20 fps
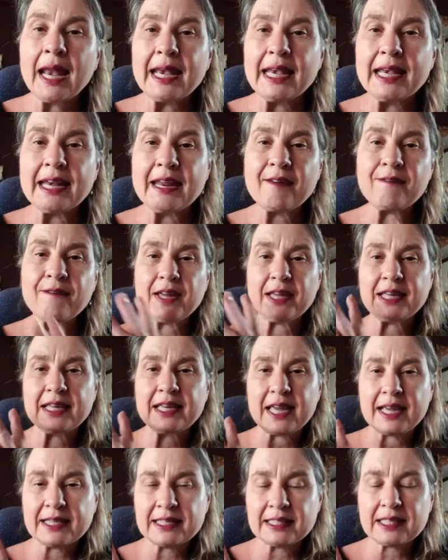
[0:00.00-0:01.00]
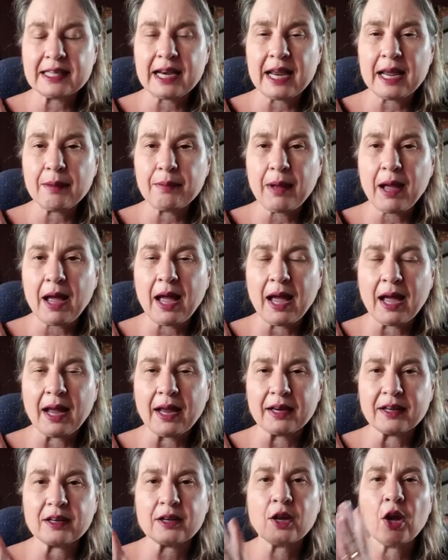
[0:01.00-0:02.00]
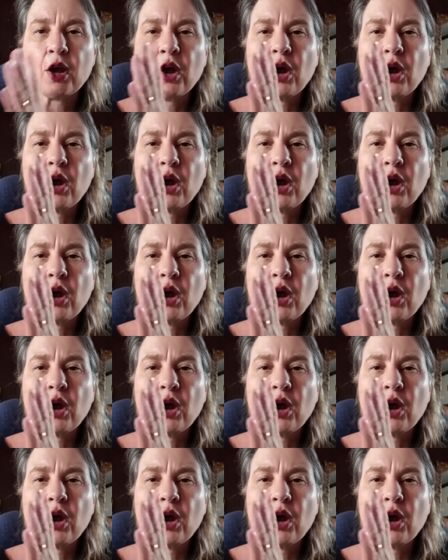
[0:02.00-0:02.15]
Leaving yesterday behind,